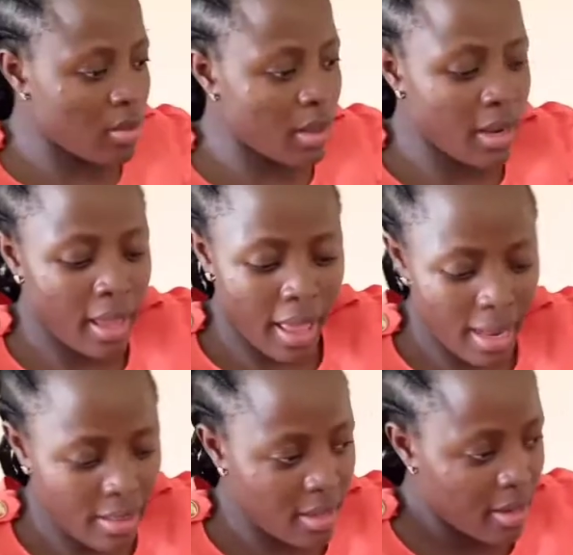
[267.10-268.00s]
Then I
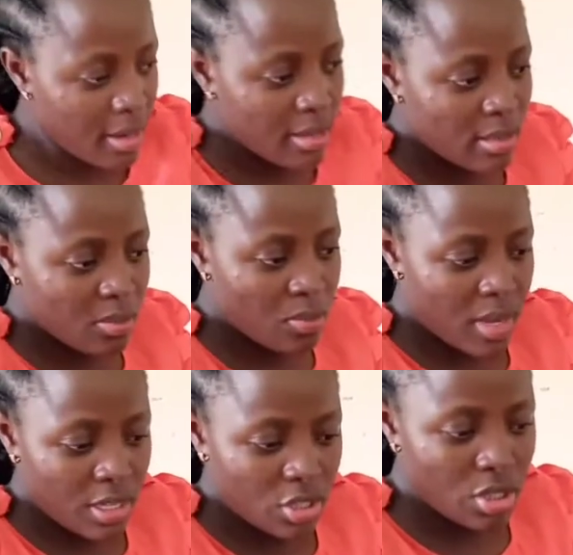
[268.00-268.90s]
add the next
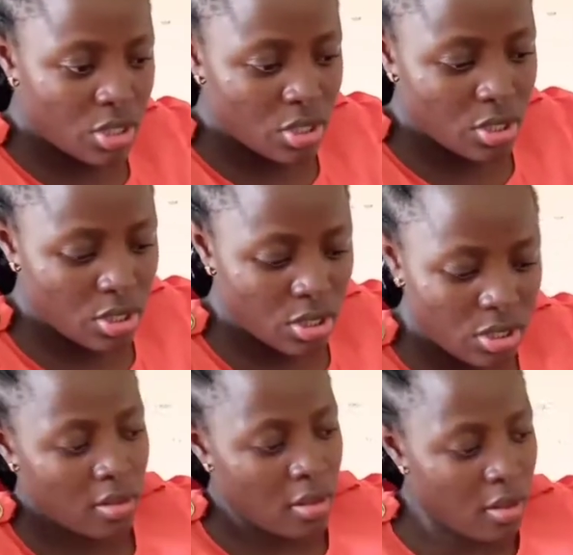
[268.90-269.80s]
batch.
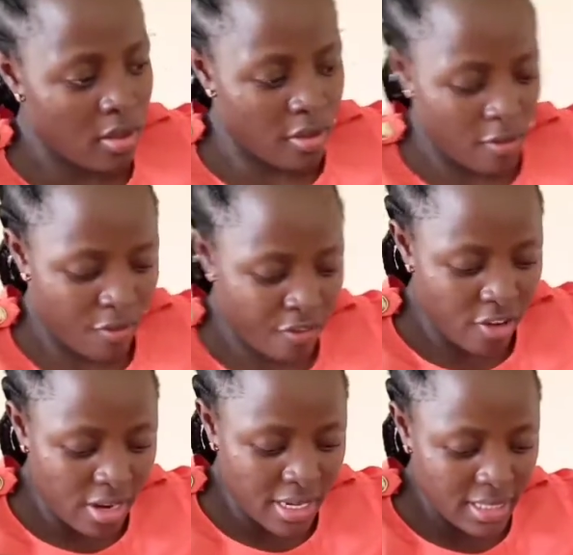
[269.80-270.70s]

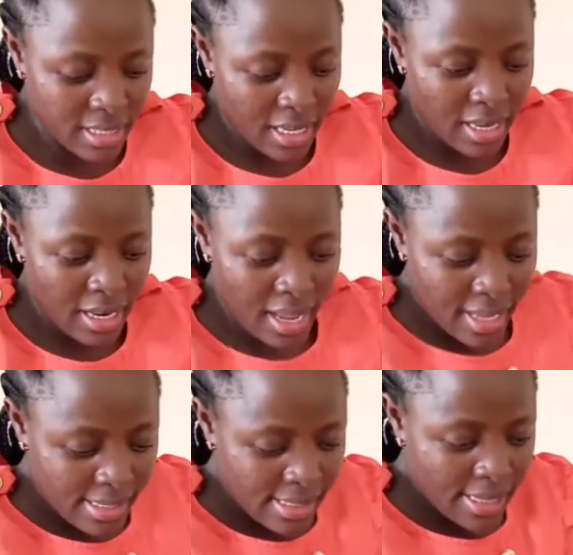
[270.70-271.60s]
Fold it in
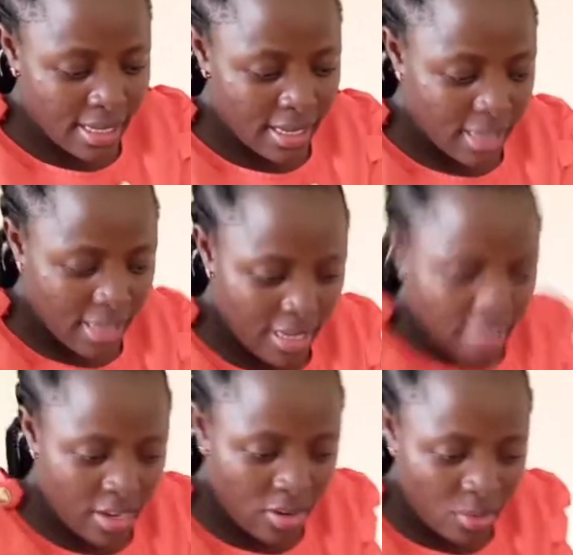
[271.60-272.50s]
nicely
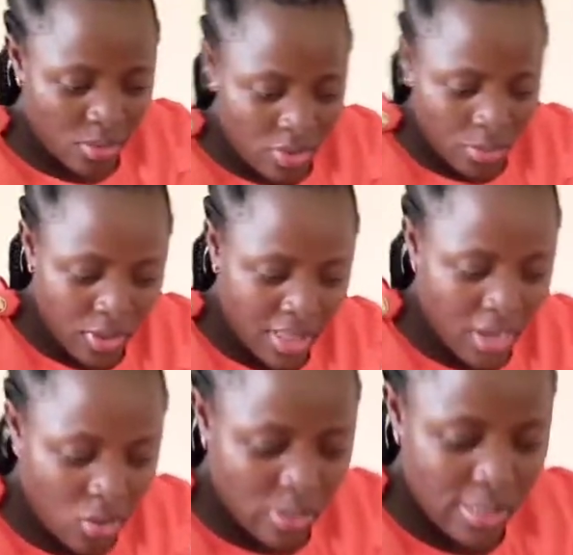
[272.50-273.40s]
and with
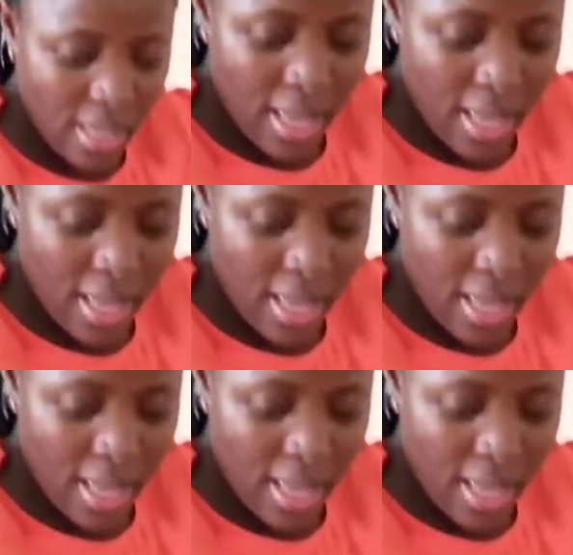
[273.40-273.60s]
a loose